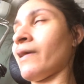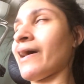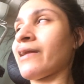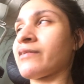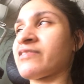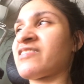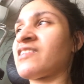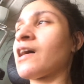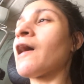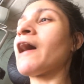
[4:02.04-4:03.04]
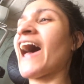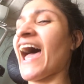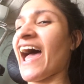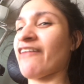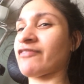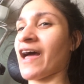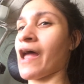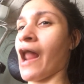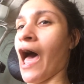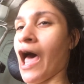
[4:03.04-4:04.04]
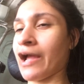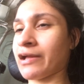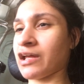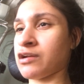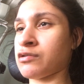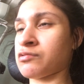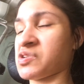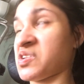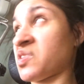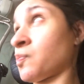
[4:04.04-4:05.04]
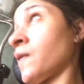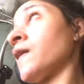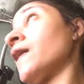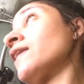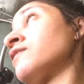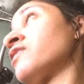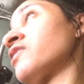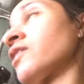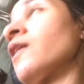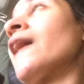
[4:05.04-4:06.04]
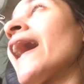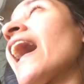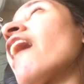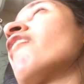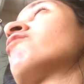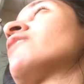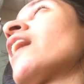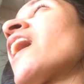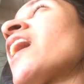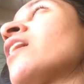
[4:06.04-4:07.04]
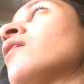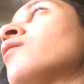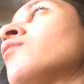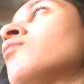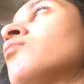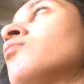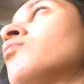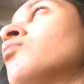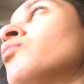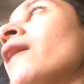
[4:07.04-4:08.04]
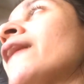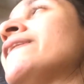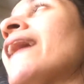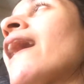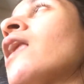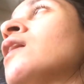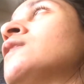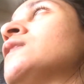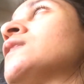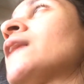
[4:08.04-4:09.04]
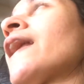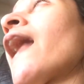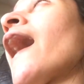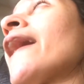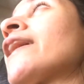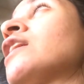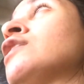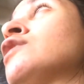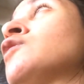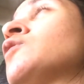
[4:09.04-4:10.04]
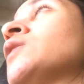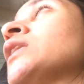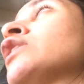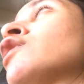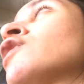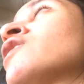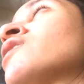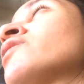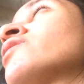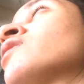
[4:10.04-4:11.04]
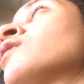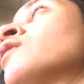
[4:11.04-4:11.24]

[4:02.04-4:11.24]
But still have that I can do it spirit, still have that mentality that I can do it or